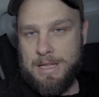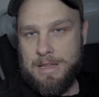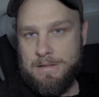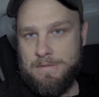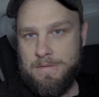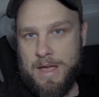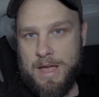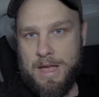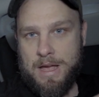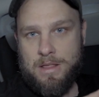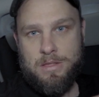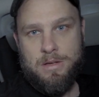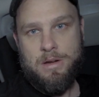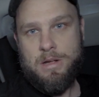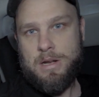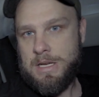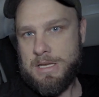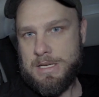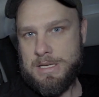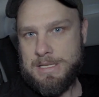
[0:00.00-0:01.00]
in the van, they're
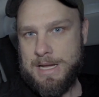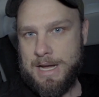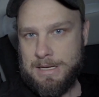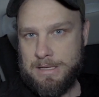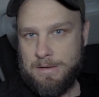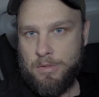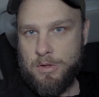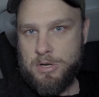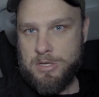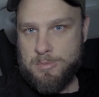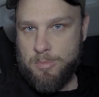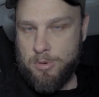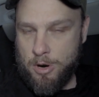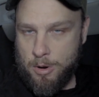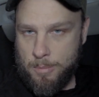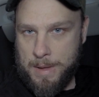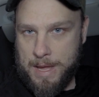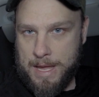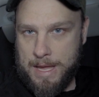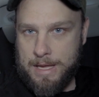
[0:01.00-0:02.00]
going to detect if there's
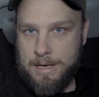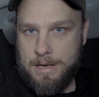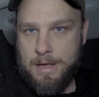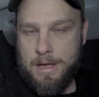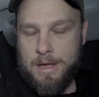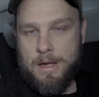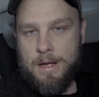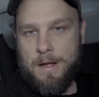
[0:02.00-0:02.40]
propane,